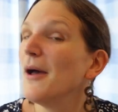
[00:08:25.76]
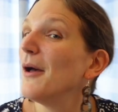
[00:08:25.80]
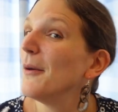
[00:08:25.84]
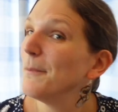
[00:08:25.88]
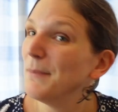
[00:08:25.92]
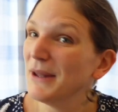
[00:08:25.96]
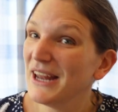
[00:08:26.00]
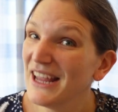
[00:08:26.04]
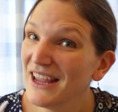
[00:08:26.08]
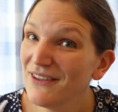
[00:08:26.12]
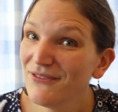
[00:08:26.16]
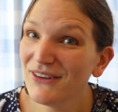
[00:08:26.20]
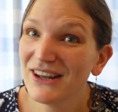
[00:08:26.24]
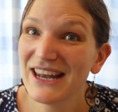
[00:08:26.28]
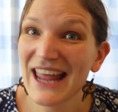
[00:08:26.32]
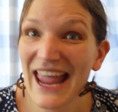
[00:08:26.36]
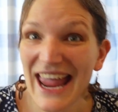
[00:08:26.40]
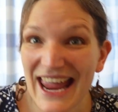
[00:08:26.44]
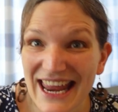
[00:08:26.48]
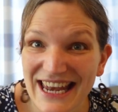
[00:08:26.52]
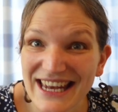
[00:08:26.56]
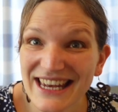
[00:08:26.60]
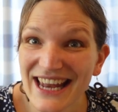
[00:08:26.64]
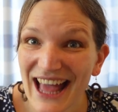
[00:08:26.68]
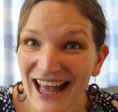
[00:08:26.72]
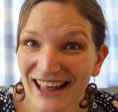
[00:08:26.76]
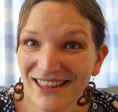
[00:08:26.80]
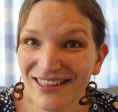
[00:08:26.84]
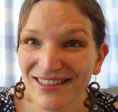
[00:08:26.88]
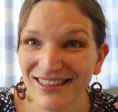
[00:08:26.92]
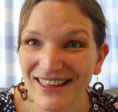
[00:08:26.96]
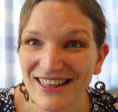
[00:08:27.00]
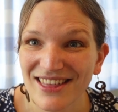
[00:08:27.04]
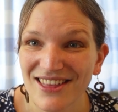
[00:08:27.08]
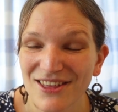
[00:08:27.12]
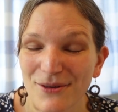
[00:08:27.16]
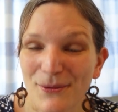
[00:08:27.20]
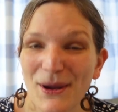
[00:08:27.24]
But even in that
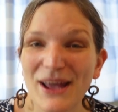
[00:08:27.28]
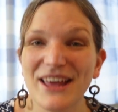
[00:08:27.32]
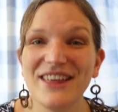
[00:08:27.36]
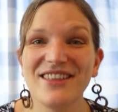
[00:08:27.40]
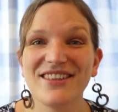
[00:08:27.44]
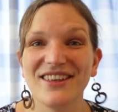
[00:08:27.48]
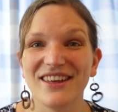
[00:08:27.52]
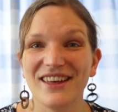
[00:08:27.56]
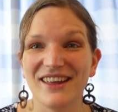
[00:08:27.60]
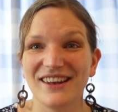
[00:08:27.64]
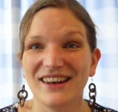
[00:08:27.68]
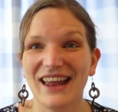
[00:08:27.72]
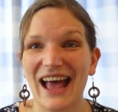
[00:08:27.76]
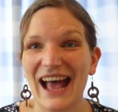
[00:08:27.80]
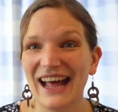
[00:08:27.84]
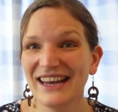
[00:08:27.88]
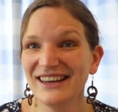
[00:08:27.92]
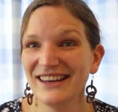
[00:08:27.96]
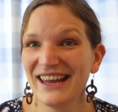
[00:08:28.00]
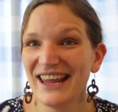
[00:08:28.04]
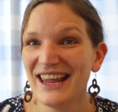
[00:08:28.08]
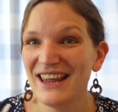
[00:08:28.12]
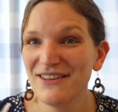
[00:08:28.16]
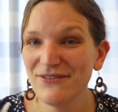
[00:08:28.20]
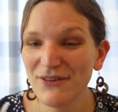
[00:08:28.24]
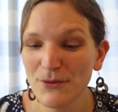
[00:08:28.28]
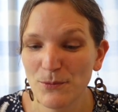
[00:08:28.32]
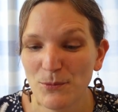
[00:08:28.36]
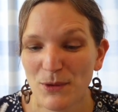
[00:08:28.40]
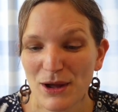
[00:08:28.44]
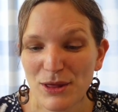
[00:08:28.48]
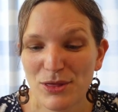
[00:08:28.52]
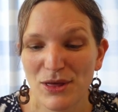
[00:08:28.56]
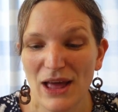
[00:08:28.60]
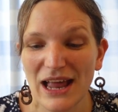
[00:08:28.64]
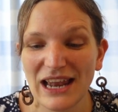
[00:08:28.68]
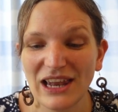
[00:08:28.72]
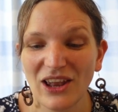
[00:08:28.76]
situation, and even
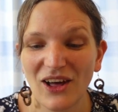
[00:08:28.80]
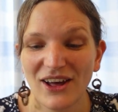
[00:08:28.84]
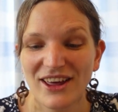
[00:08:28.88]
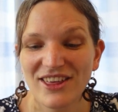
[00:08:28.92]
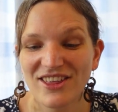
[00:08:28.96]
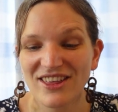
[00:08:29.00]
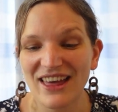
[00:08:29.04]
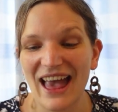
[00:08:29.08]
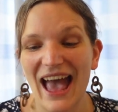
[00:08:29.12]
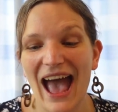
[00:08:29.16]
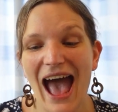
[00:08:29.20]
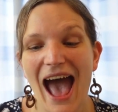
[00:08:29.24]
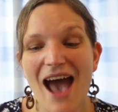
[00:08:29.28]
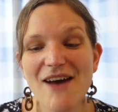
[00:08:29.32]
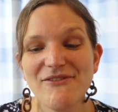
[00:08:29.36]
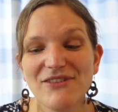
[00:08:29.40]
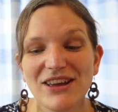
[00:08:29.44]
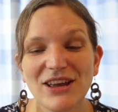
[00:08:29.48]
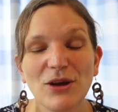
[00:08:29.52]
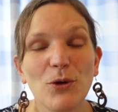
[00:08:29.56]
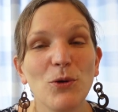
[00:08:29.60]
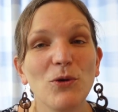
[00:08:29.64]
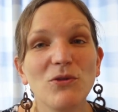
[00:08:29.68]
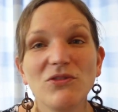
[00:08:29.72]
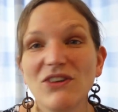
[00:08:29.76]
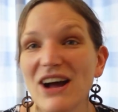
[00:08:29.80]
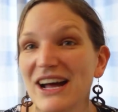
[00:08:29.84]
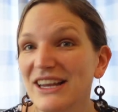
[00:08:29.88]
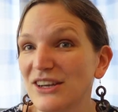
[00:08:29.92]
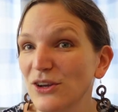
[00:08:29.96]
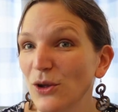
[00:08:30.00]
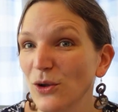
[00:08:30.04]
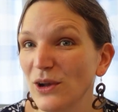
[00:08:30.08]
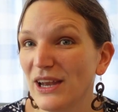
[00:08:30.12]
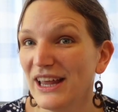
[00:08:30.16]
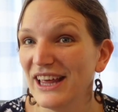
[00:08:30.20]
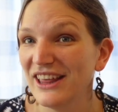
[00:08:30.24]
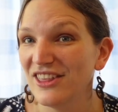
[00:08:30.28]
with Elisha having all that
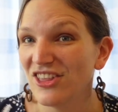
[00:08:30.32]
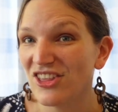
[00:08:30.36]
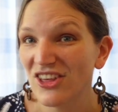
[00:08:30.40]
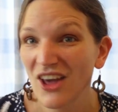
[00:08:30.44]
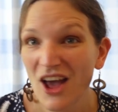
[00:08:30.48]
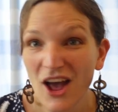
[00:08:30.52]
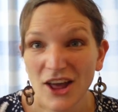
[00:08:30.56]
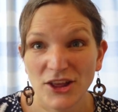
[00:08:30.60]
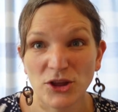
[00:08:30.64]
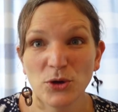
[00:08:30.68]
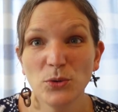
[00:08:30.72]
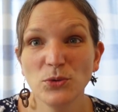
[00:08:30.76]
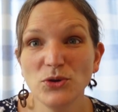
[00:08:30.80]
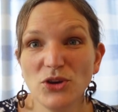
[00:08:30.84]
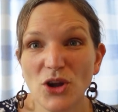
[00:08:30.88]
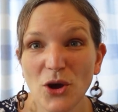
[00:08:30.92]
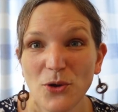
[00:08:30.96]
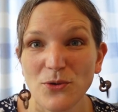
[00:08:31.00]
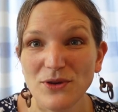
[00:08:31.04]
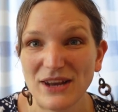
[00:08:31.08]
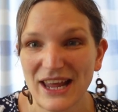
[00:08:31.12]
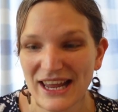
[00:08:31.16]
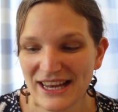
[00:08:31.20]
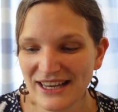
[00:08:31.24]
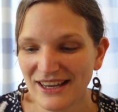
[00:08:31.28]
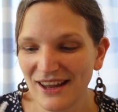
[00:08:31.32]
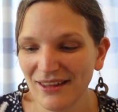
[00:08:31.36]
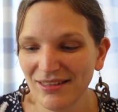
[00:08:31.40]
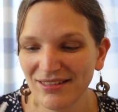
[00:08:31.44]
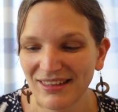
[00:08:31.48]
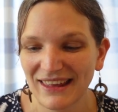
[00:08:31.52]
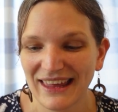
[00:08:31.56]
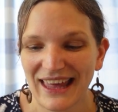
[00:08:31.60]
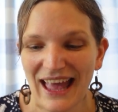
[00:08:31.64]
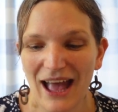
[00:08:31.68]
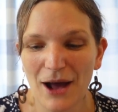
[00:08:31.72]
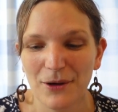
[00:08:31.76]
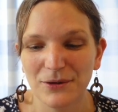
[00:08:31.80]
knowledge, you'll note in this
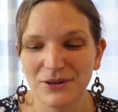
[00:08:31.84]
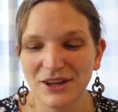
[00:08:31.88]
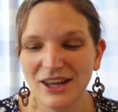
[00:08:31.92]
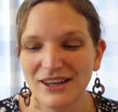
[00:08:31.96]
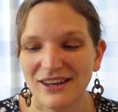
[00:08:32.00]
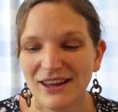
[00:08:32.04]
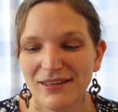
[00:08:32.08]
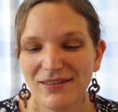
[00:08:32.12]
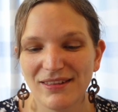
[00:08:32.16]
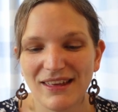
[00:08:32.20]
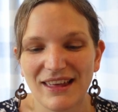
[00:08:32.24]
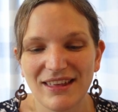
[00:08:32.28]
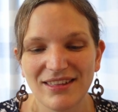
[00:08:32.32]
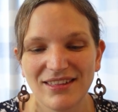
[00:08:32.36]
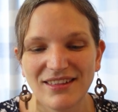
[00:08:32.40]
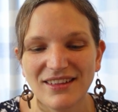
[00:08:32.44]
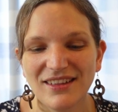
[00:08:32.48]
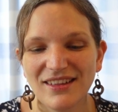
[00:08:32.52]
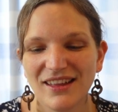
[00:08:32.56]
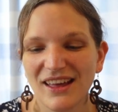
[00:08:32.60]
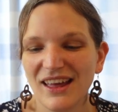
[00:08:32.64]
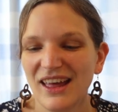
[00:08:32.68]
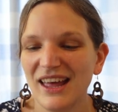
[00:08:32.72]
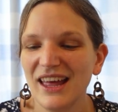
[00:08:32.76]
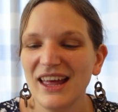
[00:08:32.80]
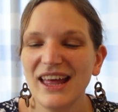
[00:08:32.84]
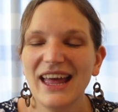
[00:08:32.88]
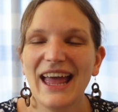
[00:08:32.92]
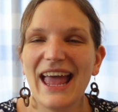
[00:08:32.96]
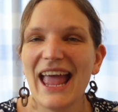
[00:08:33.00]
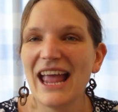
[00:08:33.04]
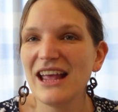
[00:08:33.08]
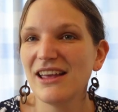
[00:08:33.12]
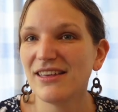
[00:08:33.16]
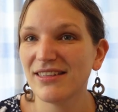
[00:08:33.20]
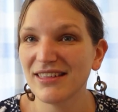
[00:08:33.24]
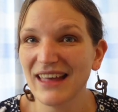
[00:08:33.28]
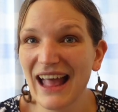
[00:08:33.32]
account that this isn't
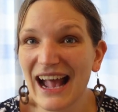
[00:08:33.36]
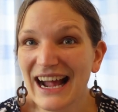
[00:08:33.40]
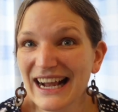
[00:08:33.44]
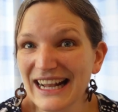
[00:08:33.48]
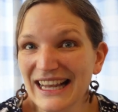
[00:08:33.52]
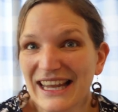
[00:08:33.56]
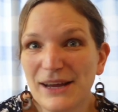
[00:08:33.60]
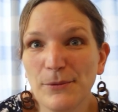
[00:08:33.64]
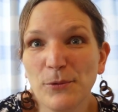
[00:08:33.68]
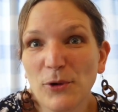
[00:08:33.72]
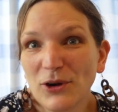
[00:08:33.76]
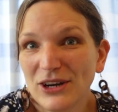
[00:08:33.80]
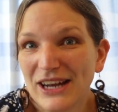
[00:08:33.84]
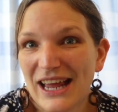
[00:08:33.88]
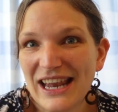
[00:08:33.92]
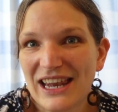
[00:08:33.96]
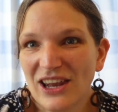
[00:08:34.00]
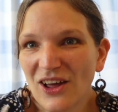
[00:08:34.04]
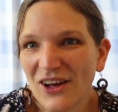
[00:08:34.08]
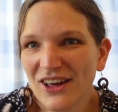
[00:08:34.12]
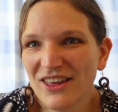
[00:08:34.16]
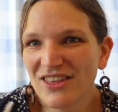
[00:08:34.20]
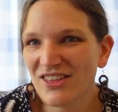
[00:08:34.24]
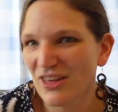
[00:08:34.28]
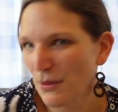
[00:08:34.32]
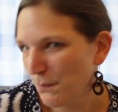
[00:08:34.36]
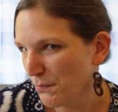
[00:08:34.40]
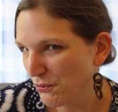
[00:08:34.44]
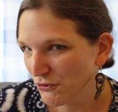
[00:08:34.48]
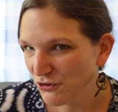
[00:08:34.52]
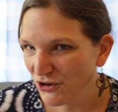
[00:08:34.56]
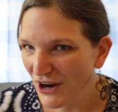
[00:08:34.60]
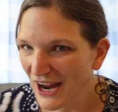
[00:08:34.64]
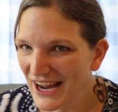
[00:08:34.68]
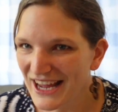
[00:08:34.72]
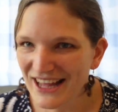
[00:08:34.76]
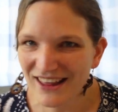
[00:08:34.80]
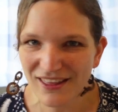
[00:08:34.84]
exactly what Elisha
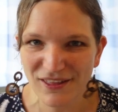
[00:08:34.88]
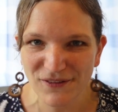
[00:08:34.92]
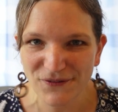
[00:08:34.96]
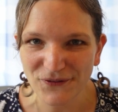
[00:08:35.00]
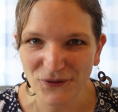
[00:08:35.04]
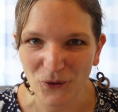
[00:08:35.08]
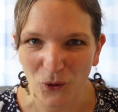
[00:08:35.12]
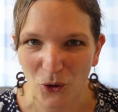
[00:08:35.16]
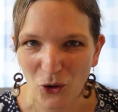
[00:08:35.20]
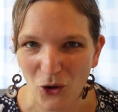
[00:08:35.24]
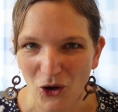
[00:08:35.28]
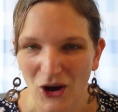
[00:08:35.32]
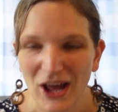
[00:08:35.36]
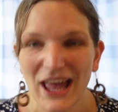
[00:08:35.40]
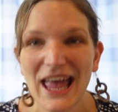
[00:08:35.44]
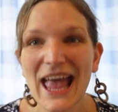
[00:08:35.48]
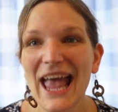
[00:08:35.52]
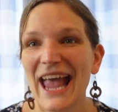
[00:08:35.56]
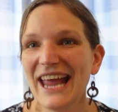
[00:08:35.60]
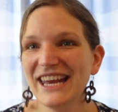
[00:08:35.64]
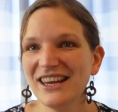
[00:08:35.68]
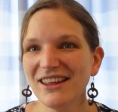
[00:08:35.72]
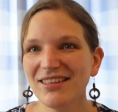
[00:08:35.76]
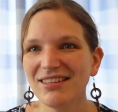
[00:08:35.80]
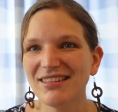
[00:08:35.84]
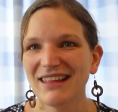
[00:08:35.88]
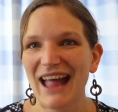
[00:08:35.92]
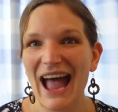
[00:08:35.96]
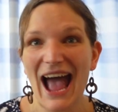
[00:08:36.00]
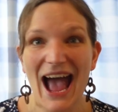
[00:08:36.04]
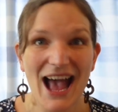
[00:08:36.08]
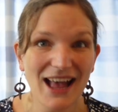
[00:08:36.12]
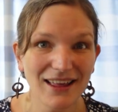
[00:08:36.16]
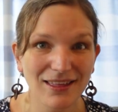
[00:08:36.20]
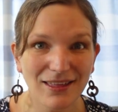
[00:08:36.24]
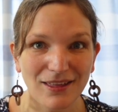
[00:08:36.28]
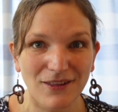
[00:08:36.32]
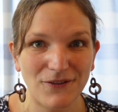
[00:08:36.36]
prays for. He doesn't
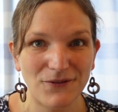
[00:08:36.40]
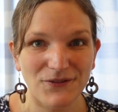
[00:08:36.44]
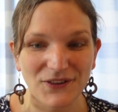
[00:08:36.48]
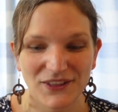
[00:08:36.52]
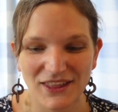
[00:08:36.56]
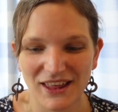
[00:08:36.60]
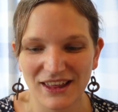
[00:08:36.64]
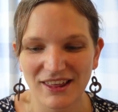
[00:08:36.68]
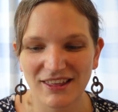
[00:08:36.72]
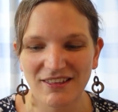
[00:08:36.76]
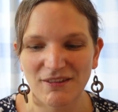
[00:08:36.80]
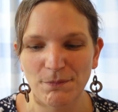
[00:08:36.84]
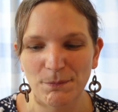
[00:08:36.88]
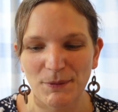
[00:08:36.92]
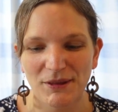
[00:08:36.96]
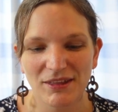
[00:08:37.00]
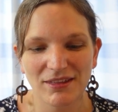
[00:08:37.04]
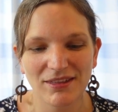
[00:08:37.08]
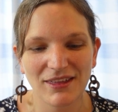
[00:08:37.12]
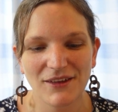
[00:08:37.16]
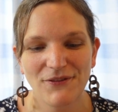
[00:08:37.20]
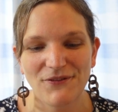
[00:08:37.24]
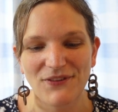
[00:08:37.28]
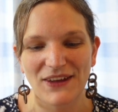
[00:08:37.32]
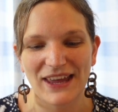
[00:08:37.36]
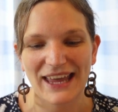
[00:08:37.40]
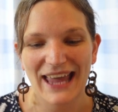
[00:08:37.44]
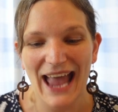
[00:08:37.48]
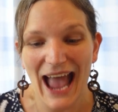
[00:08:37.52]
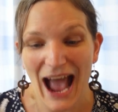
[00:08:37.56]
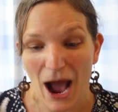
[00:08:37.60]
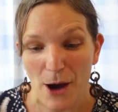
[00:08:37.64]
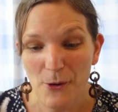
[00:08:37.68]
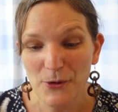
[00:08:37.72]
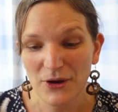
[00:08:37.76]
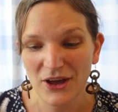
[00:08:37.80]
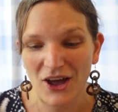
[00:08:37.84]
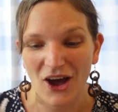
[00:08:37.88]
ask for this specific
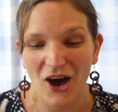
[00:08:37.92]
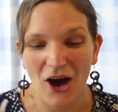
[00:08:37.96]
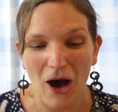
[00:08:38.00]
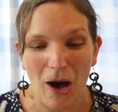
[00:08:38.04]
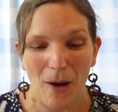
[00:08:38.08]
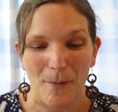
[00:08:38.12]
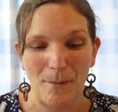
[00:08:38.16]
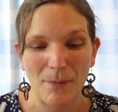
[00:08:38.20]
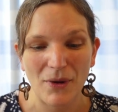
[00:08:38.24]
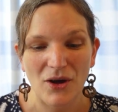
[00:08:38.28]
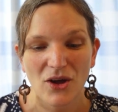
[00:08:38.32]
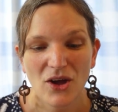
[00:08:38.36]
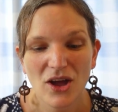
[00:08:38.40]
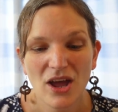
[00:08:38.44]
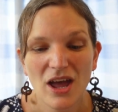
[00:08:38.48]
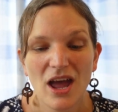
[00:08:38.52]
outcome.